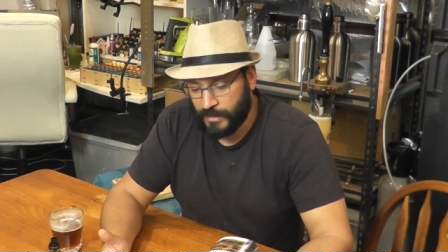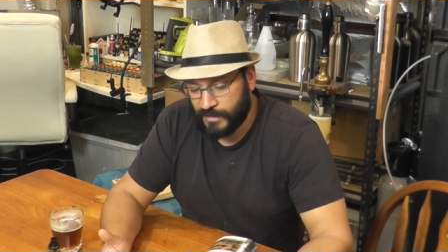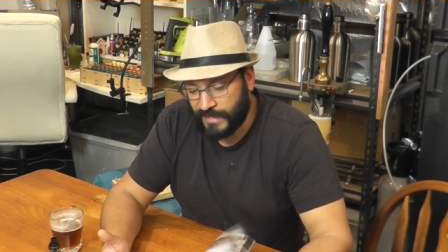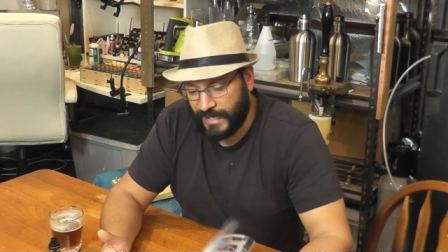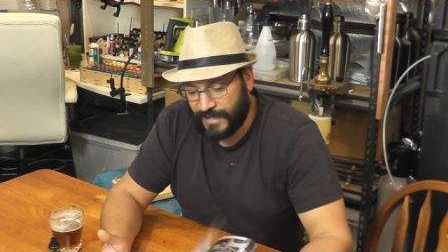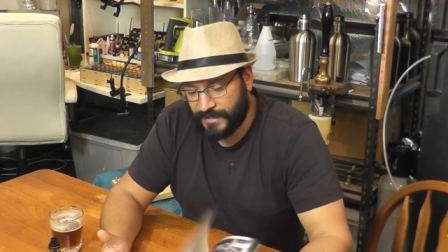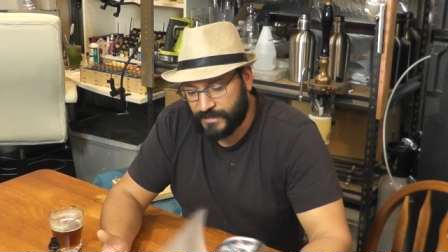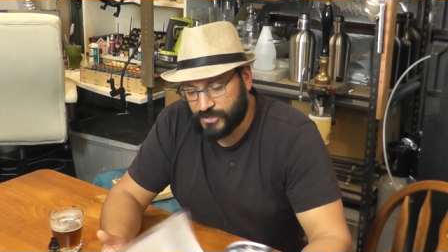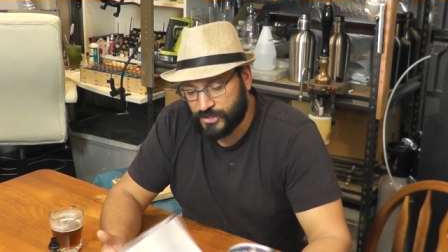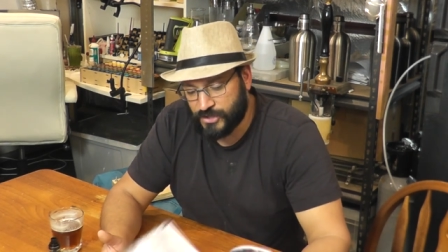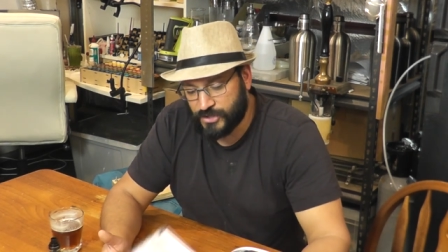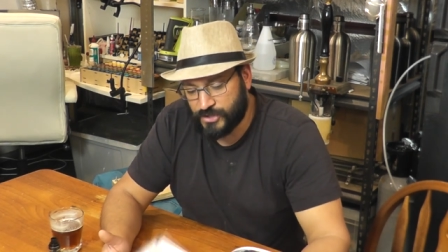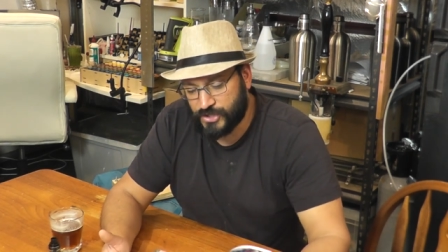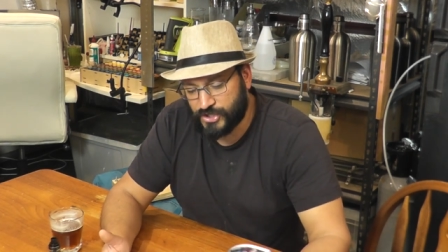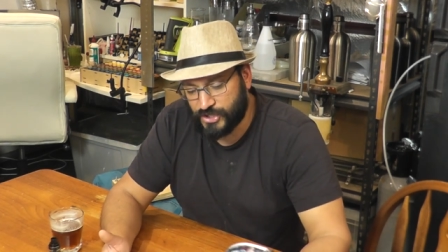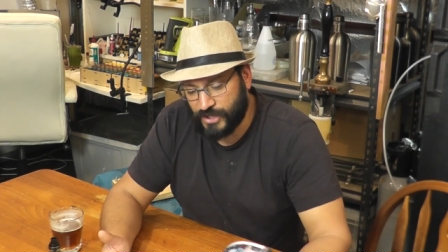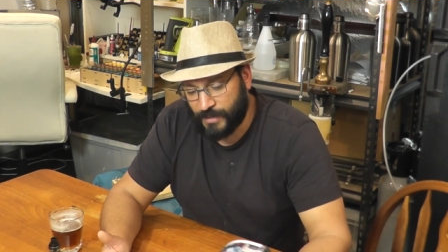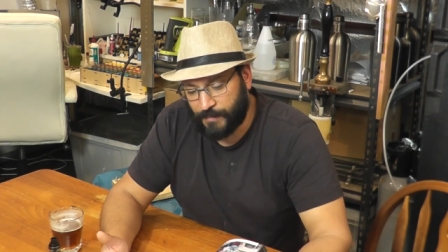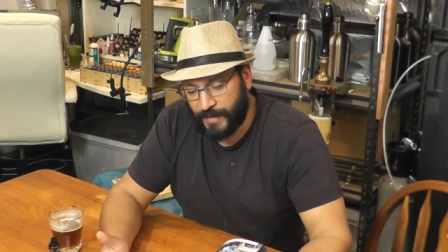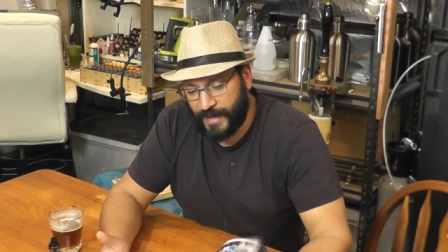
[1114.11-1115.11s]
that
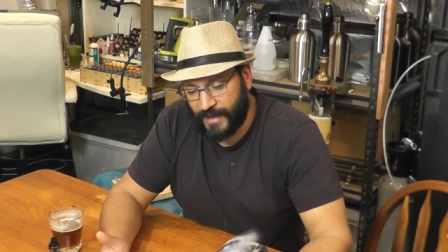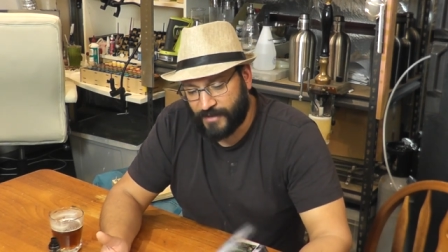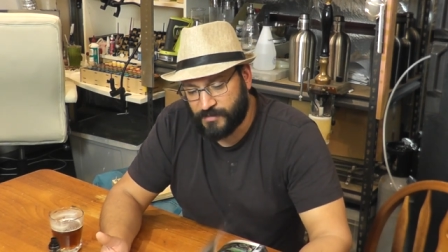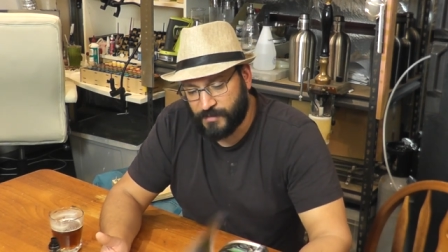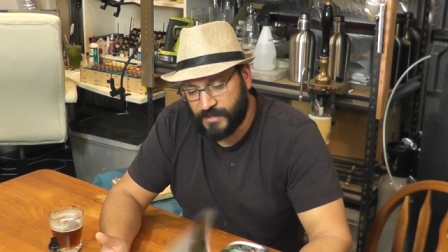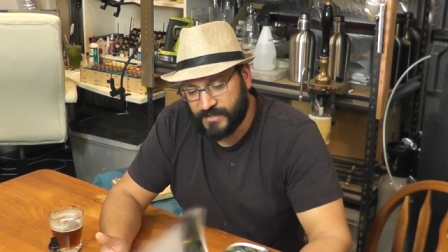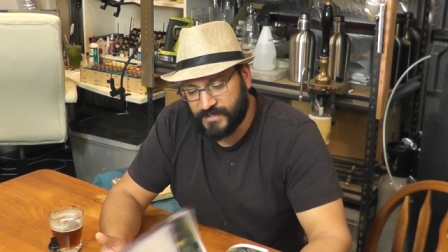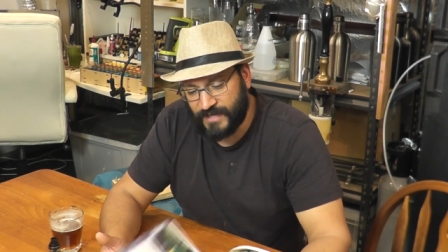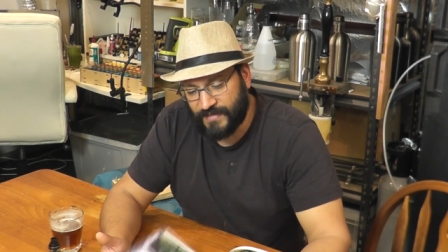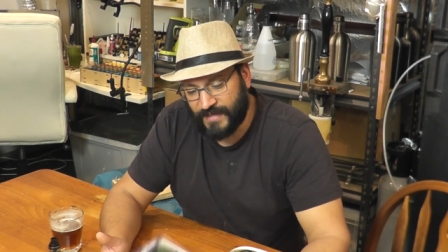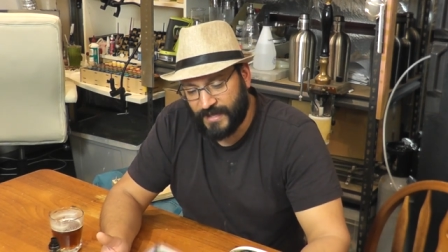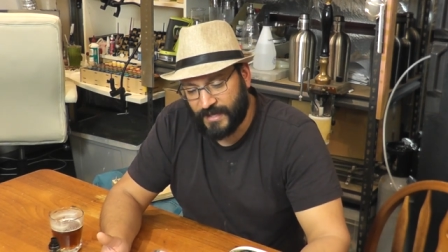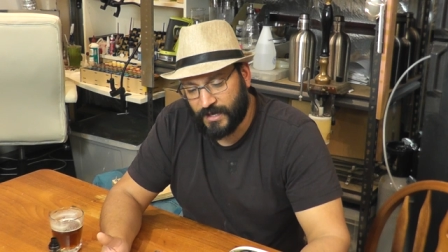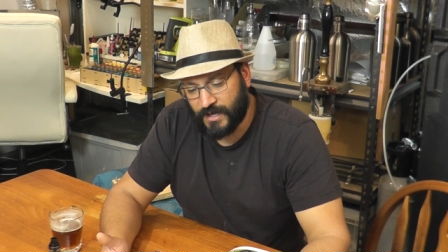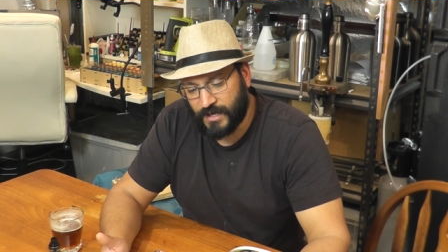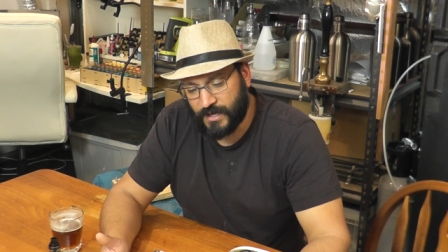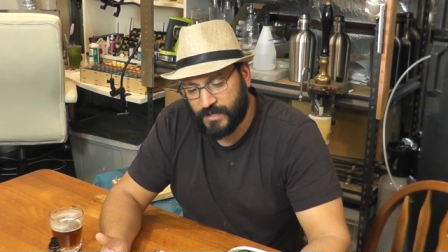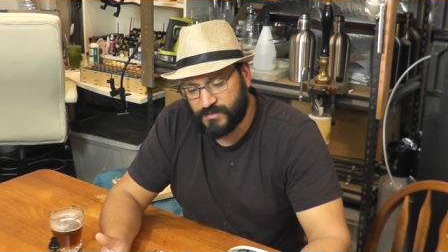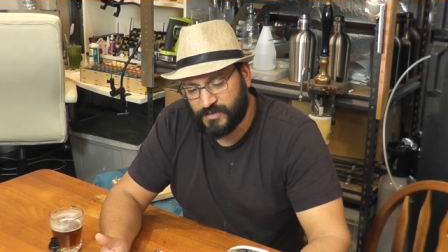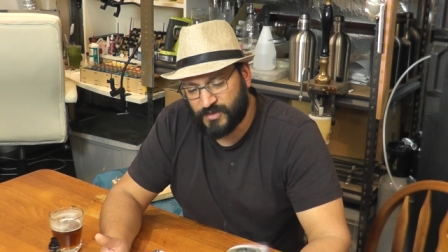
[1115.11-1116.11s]
just jump out to me and say
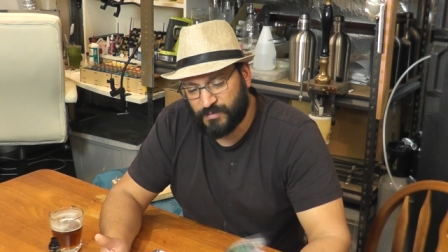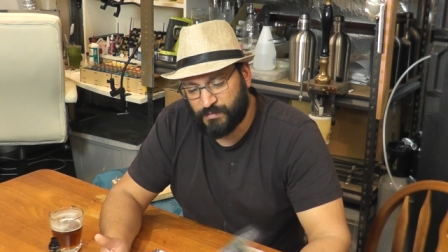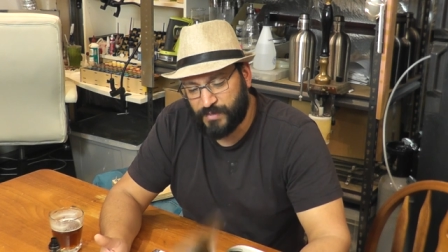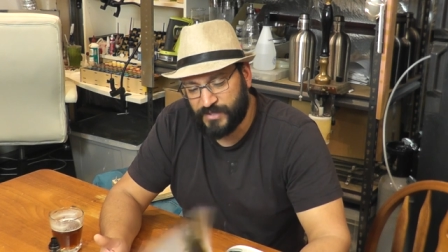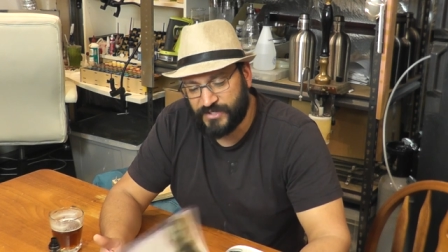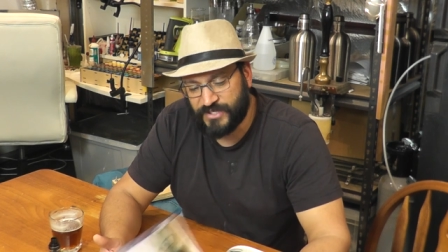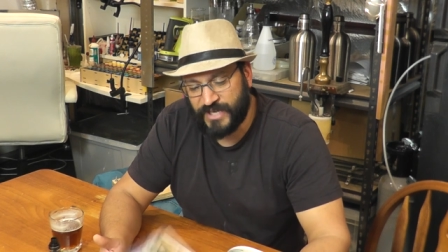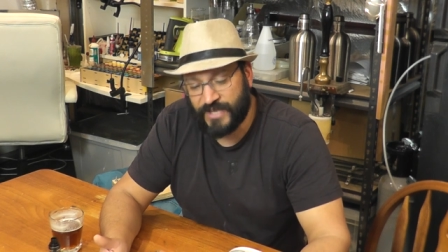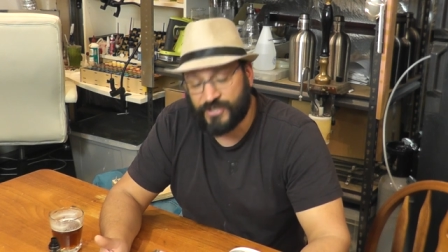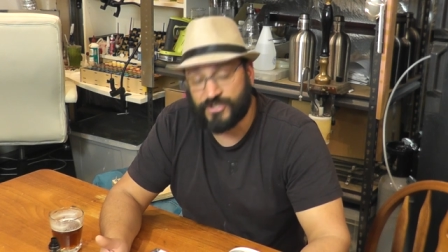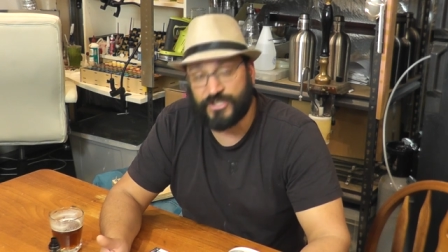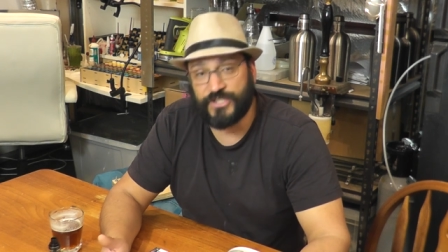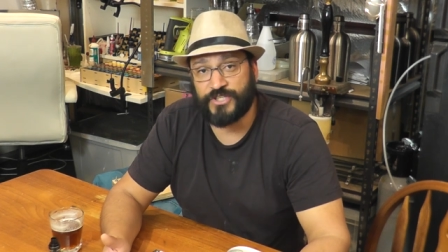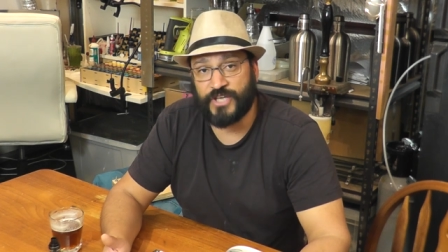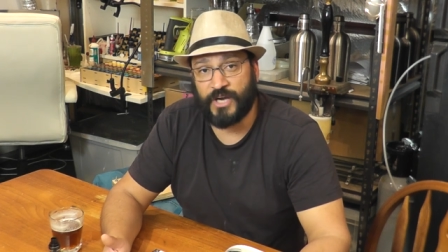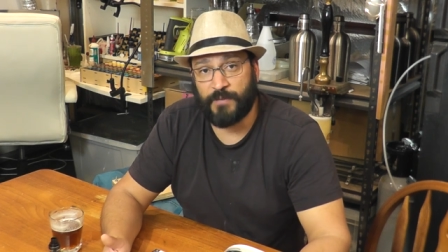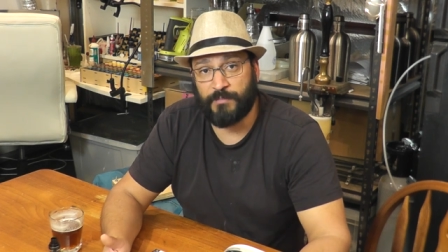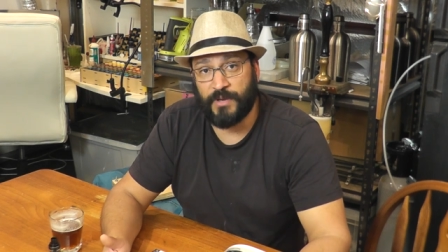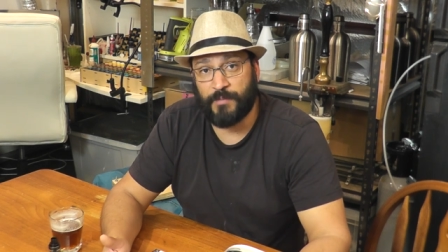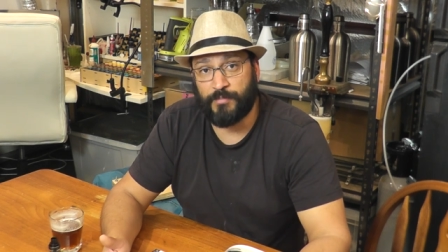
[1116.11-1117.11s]
that potentially is
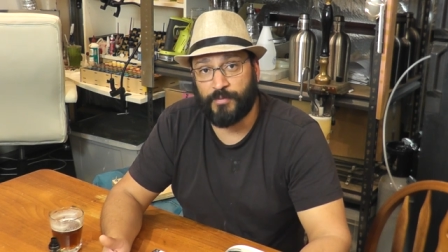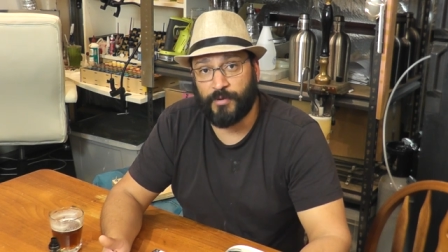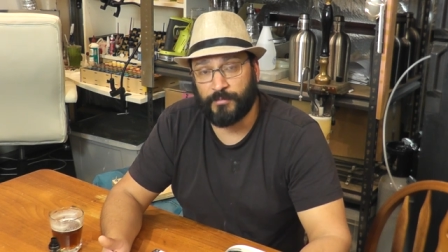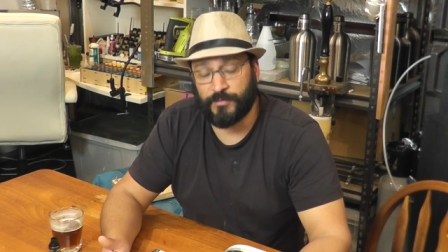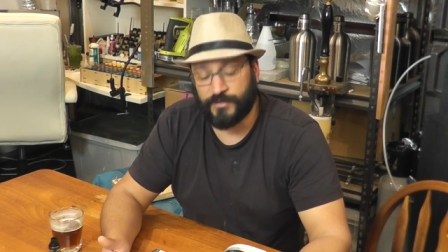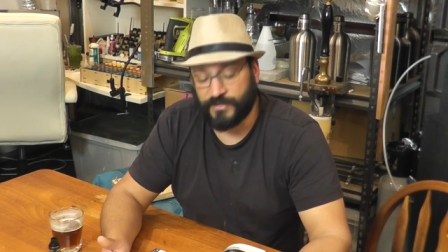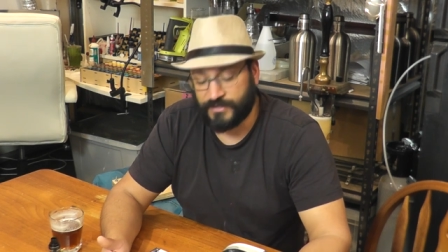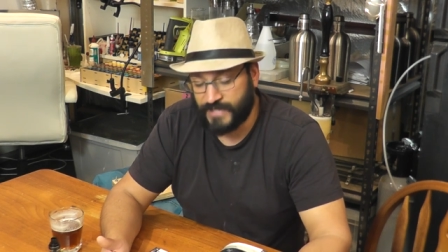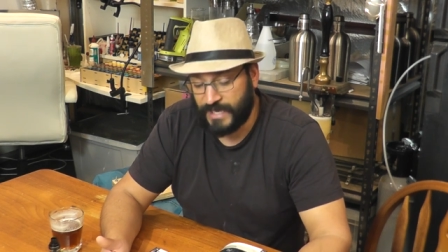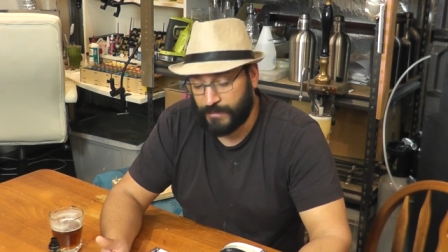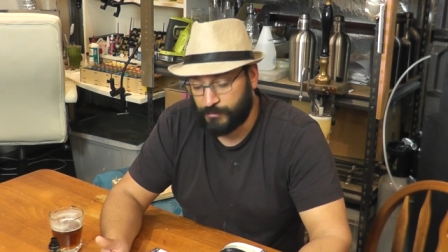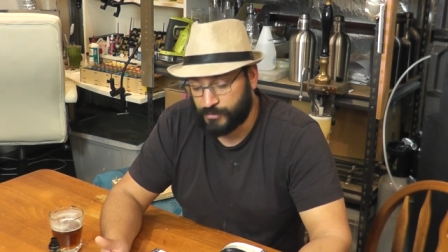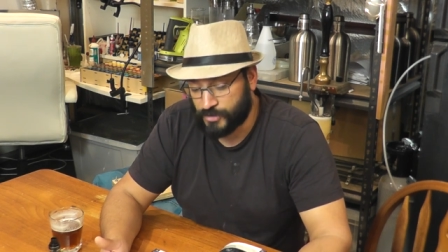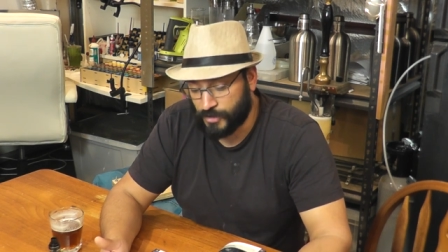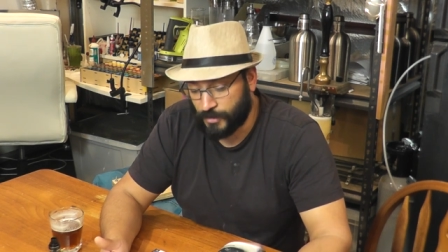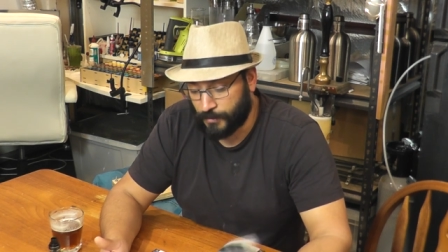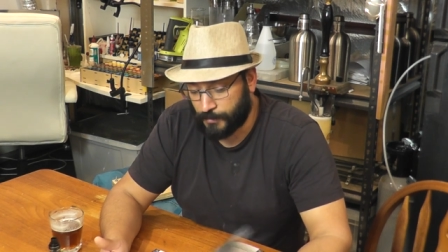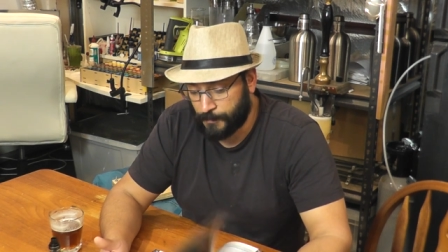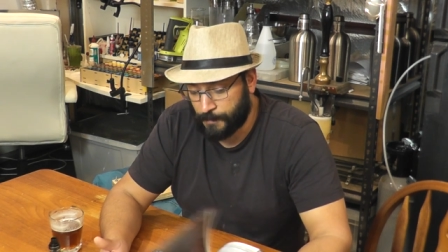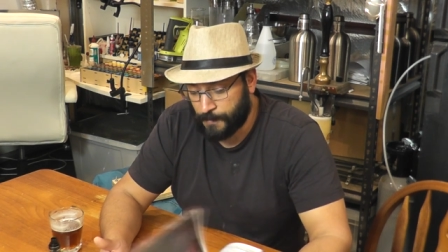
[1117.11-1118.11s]
going to be a problem on
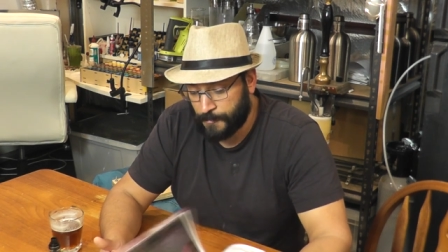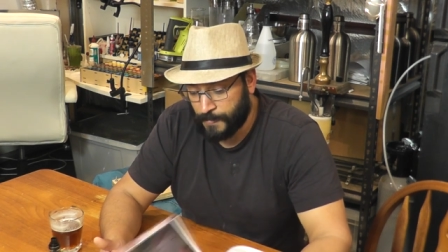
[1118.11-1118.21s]
tabletop.